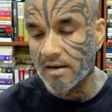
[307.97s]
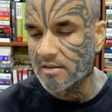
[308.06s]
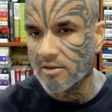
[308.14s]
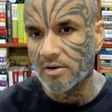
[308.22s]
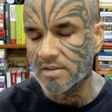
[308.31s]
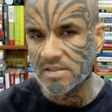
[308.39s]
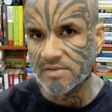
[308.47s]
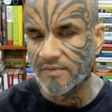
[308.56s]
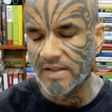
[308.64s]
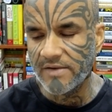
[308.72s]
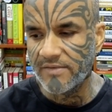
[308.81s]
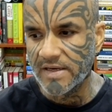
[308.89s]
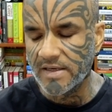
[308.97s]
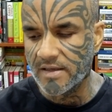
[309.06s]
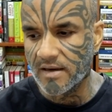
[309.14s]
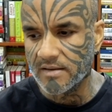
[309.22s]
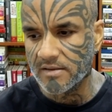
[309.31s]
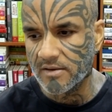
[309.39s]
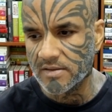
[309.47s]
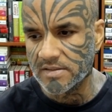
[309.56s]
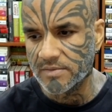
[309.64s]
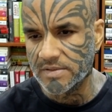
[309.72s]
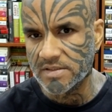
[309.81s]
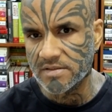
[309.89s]
thoughts, very, very dark thoughts,
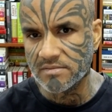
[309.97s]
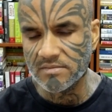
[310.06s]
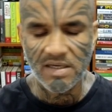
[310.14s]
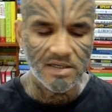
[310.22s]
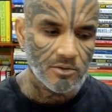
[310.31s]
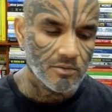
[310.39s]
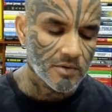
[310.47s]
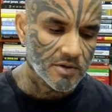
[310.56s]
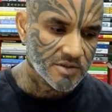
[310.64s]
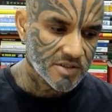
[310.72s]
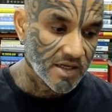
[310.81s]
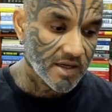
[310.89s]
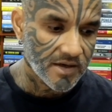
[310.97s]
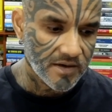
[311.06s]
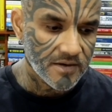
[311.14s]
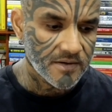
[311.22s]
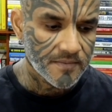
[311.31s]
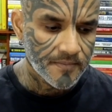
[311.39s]
which I don't want to share here.